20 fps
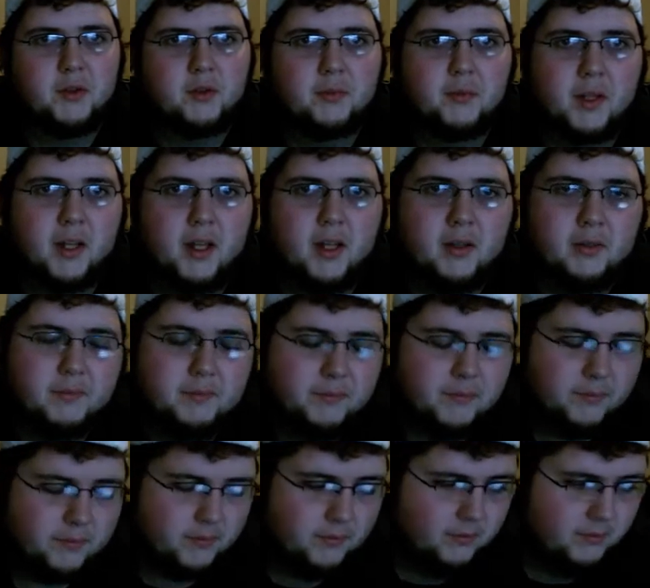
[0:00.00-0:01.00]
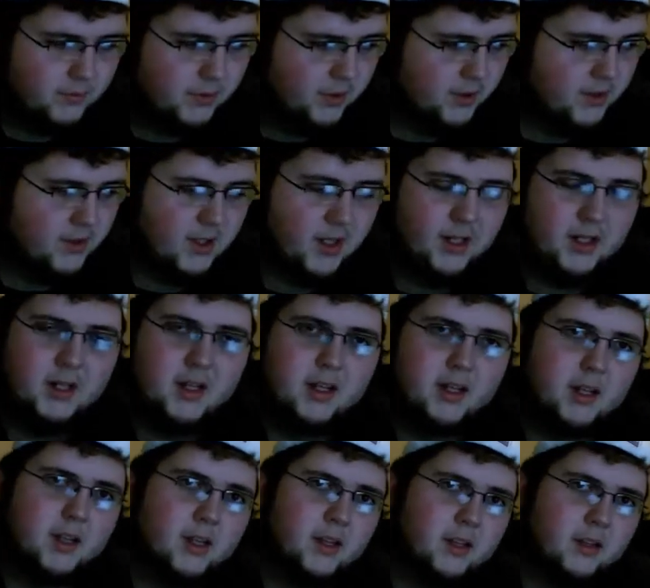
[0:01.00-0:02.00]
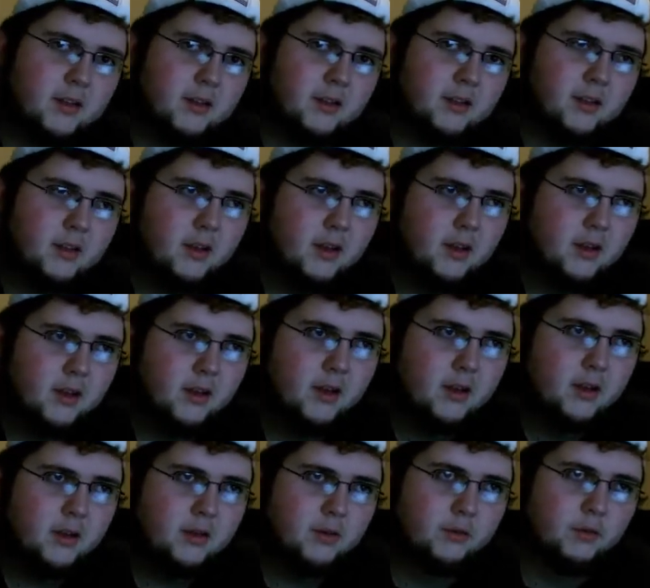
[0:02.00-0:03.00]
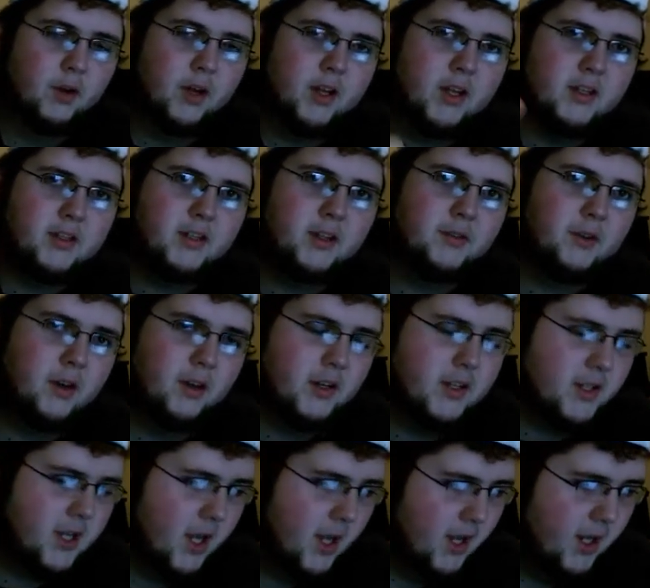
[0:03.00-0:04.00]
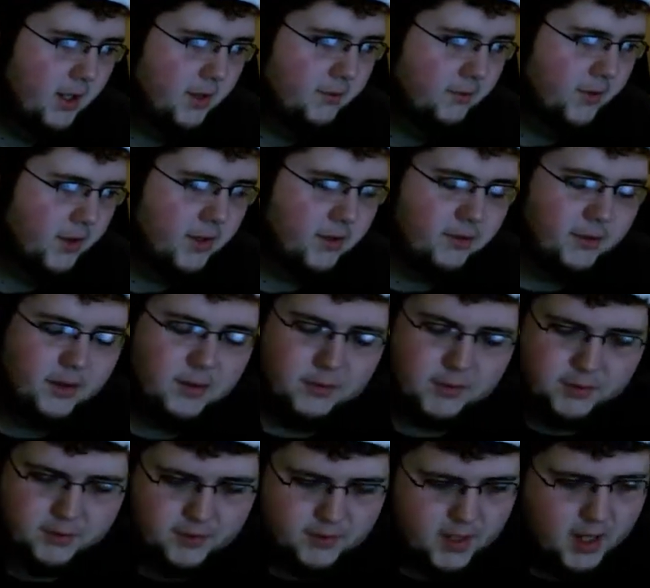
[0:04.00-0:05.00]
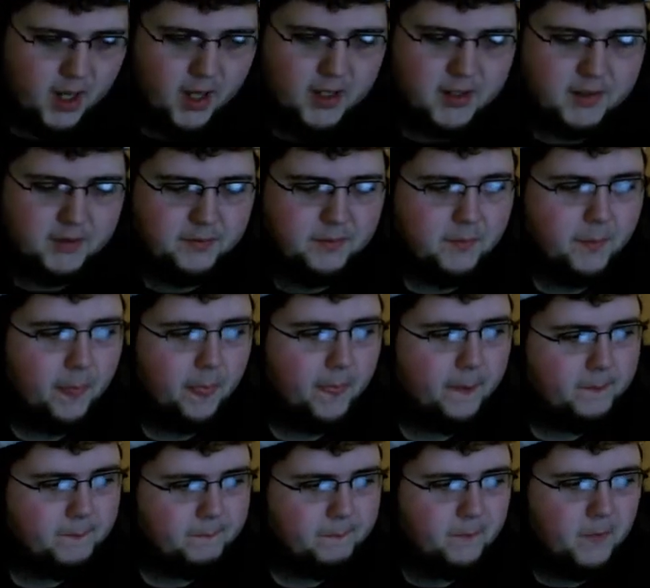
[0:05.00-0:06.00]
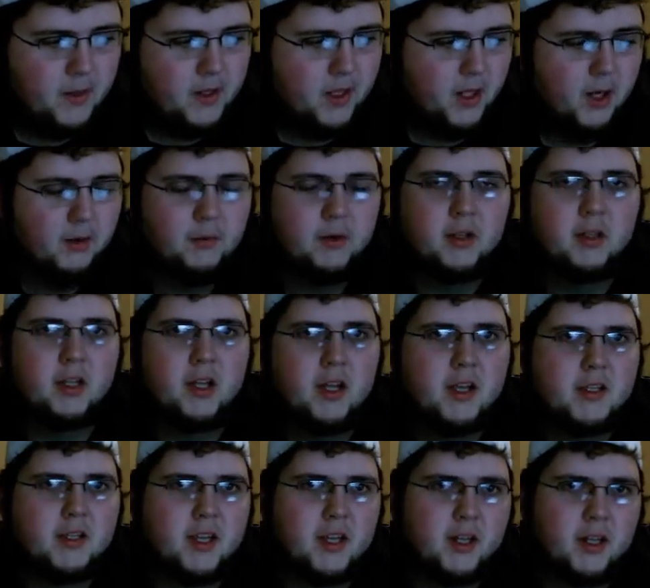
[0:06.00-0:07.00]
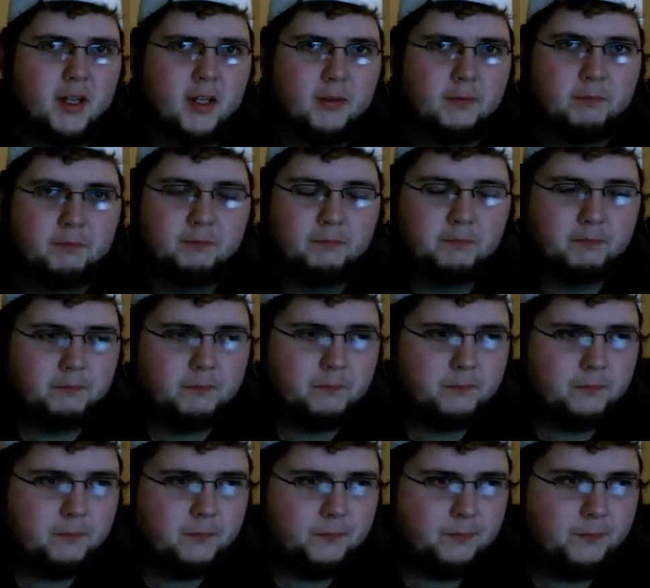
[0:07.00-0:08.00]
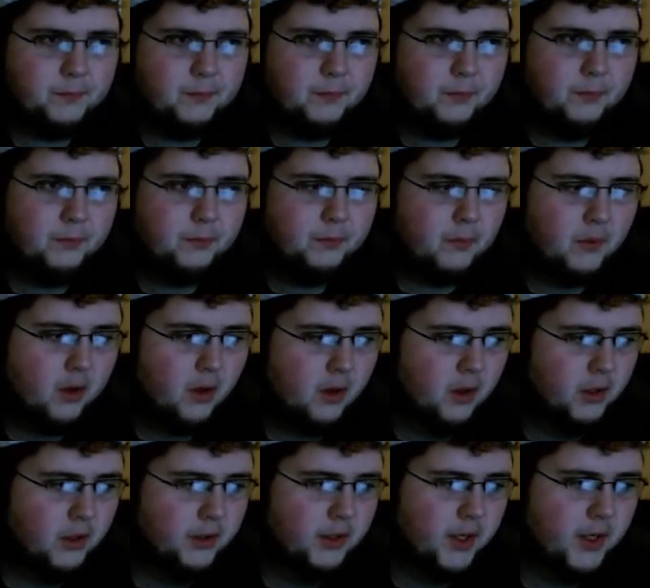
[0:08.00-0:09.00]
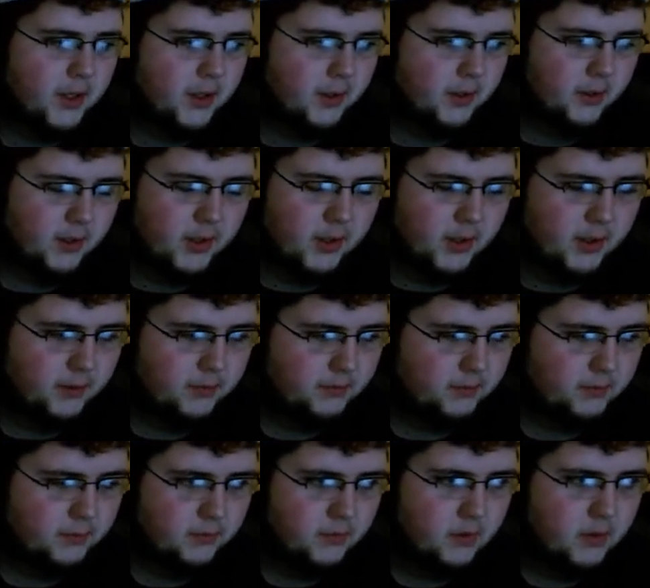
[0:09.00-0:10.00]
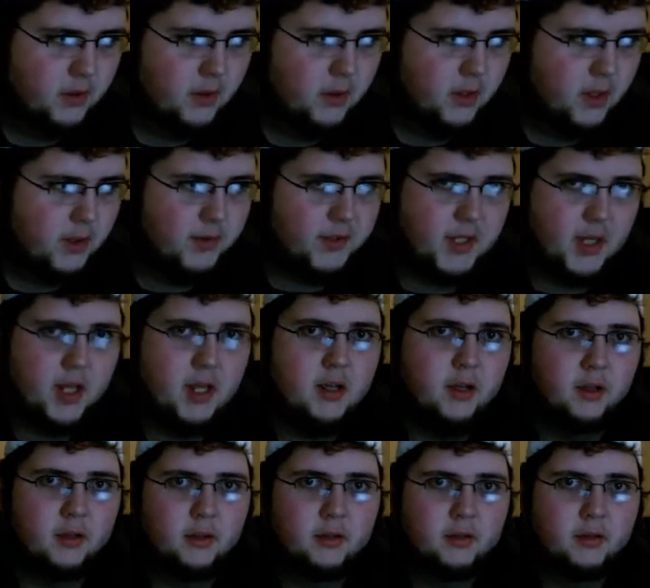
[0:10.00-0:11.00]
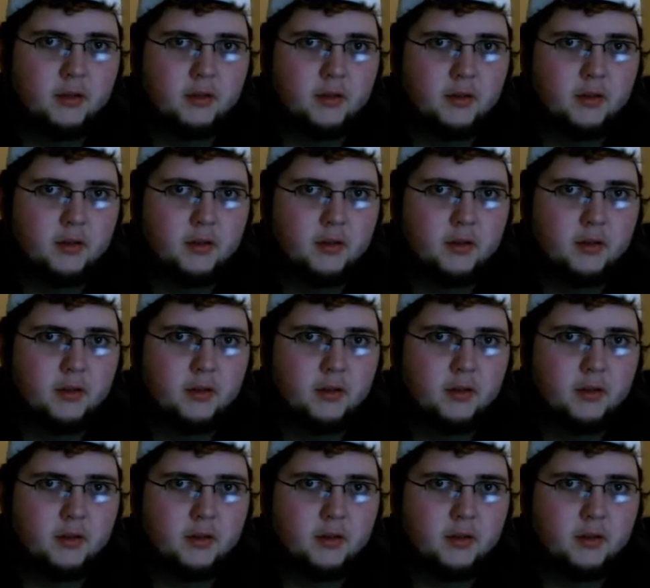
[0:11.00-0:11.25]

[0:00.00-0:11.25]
it to him again, but instead he raised Jeff Hardy's hand in victory, which was awesome. And you gotta realize that Undertaker, he was a heel,